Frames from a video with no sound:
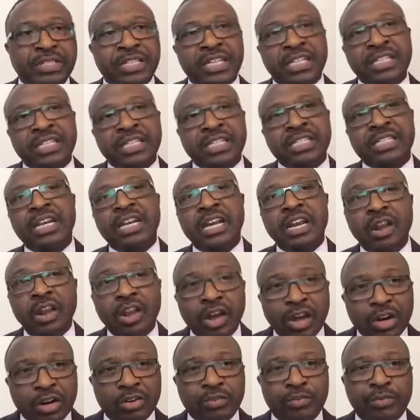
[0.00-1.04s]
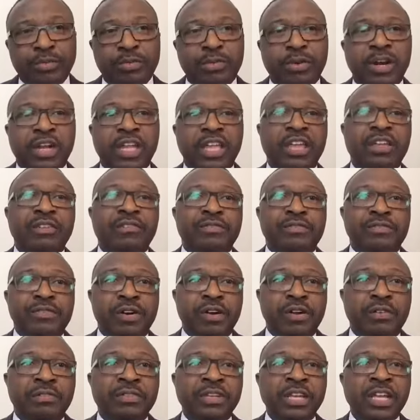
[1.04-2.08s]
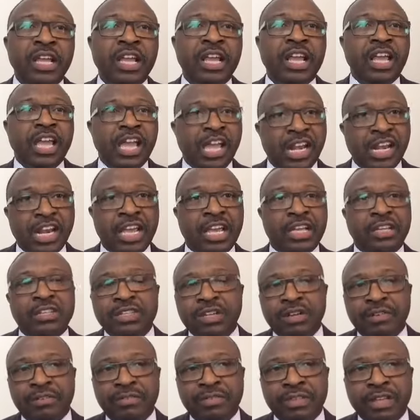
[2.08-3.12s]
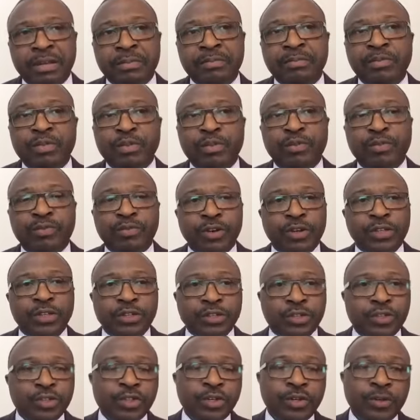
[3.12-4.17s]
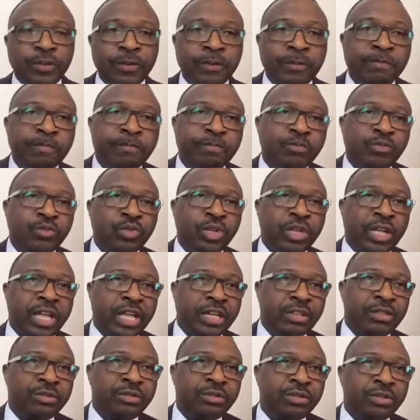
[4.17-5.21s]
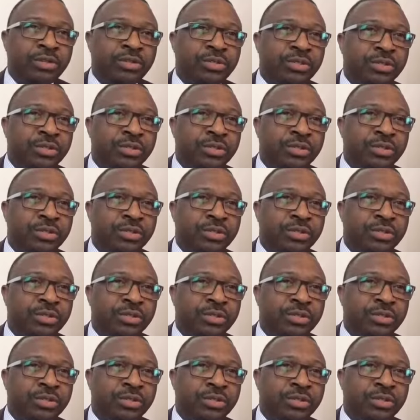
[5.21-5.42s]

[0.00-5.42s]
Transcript: There's still a lot of work involved in each of them for you to get through